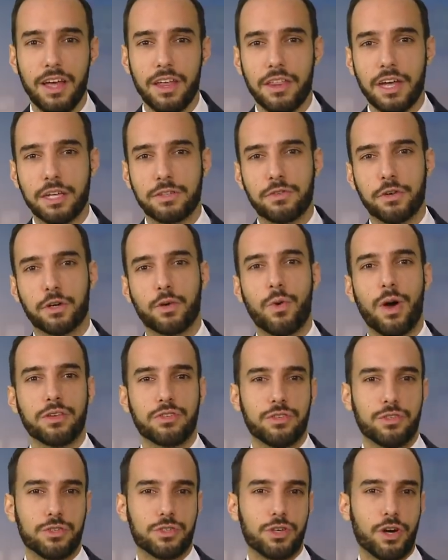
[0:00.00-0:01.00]
Thanks for your
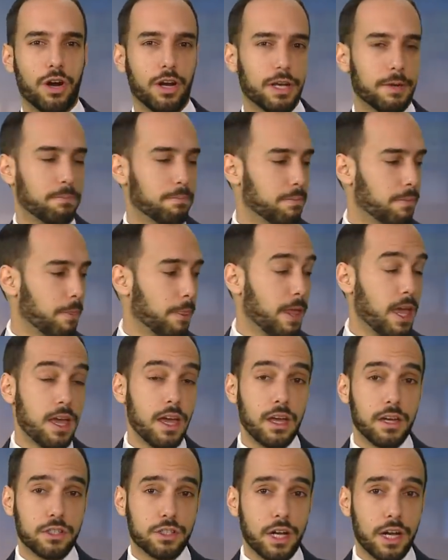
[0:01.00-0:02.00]
question, Charlie.
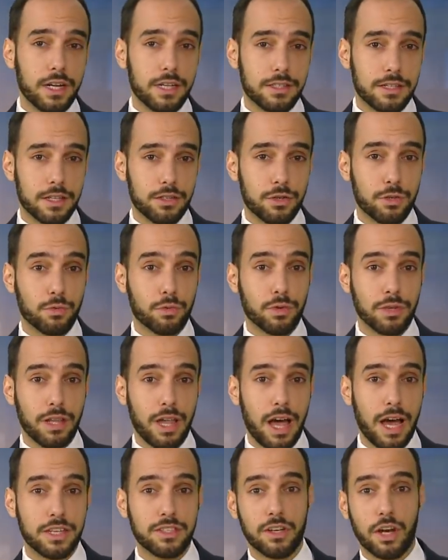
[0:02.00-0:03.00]
China Uncensored
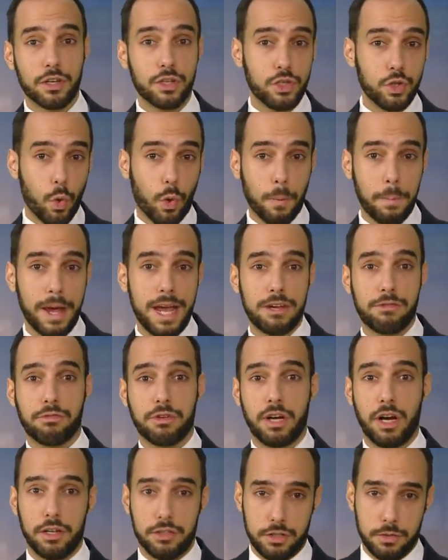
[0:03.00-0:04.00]
relies on your
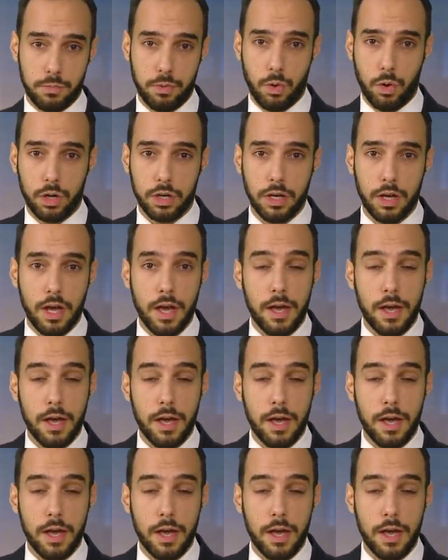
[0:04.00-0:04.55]
Patreon support,